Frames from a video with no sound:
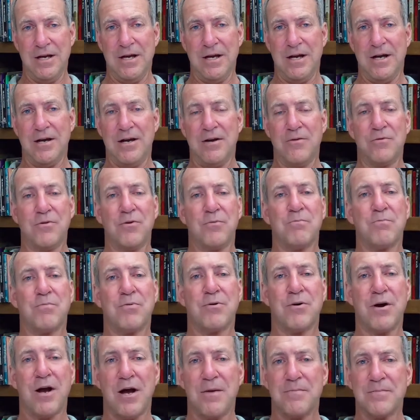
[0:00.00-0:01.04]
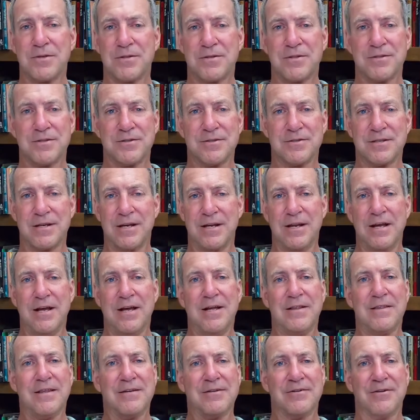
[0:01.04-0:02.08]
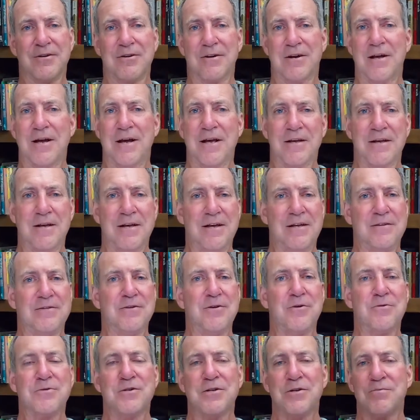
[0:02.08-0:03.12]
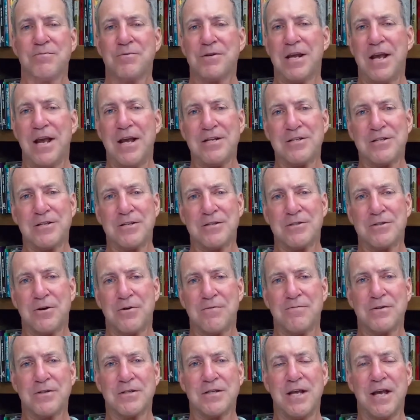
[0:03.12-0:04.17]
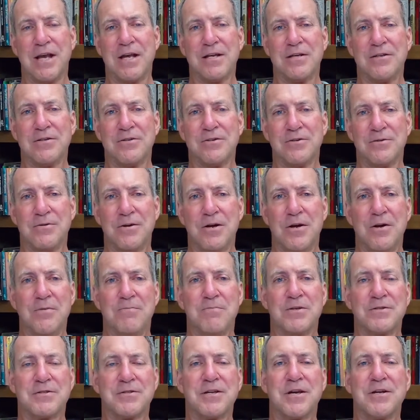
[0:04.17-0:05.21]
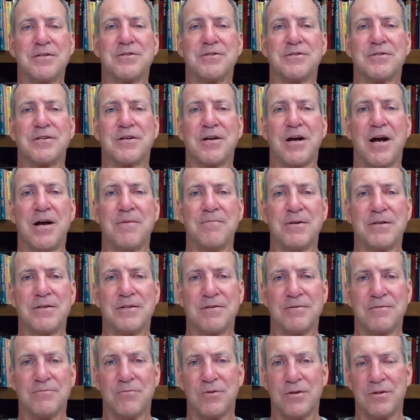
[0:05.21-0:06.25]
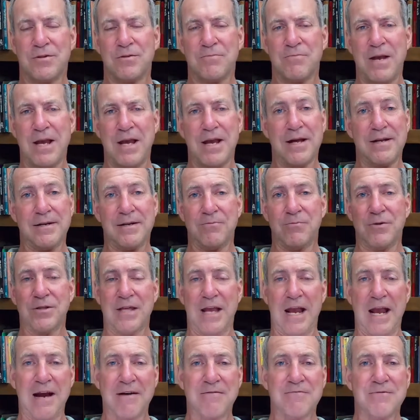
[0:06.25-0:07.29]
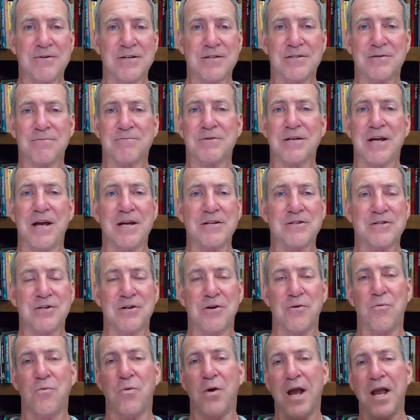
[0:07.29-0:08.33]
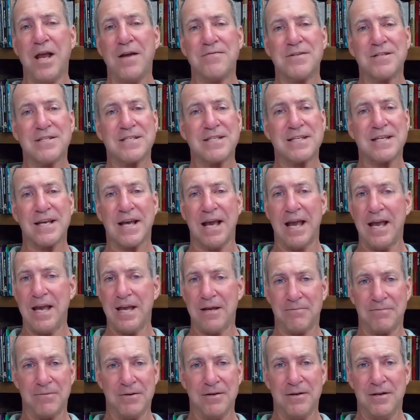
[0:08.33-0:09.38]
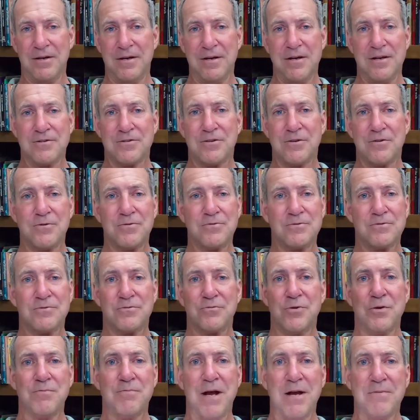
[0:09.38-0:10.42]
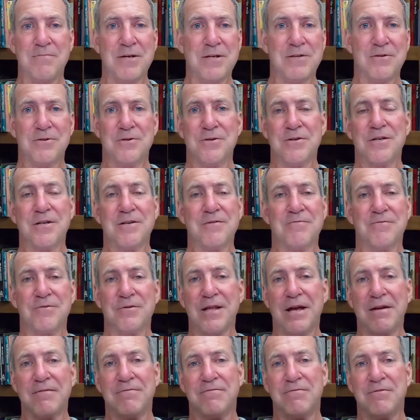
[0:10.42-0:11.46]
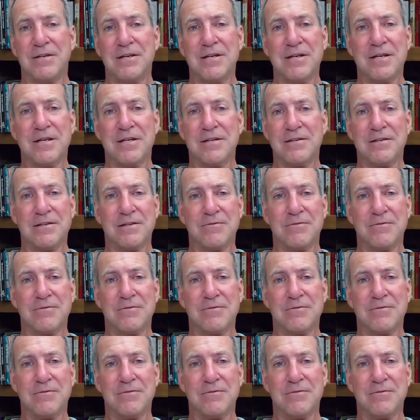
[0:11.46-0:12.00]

The promises that are like, no temptation is overtaking you, but such is common with man, and with every temptation a way of escape. So we might be looking for that fleeing,